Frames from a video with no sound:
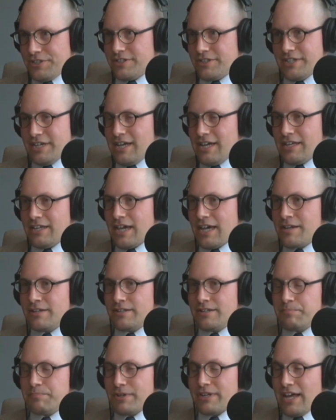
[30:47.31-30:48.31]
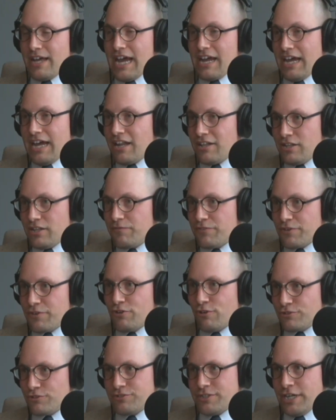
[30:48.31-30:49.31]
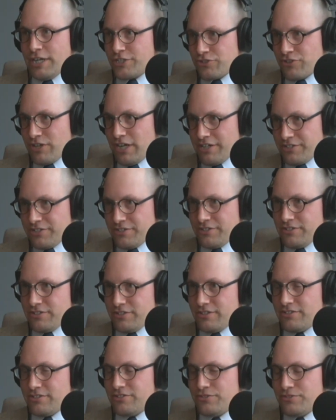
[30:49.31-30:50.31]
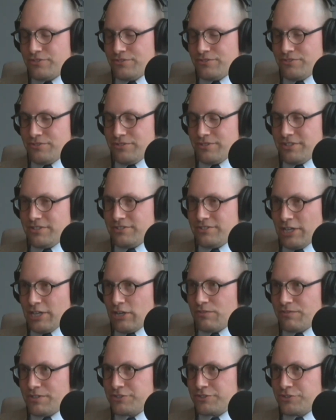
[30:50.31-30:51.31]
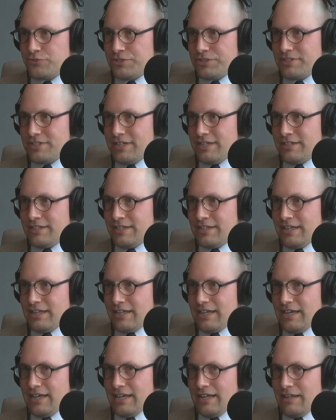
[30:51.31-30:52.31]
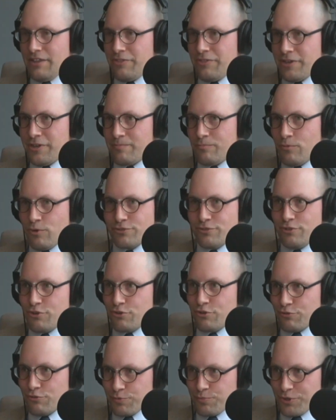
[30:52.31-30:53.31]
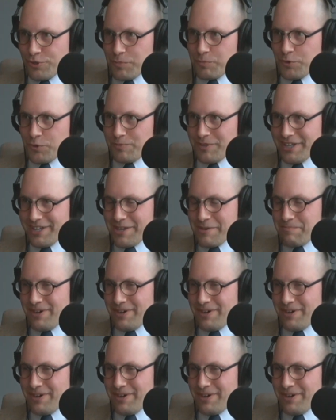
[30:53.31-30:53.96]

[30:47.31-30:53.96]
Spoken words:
Yeah, but I love the culture, and I tried to delve into it, and I think most locals put up with me.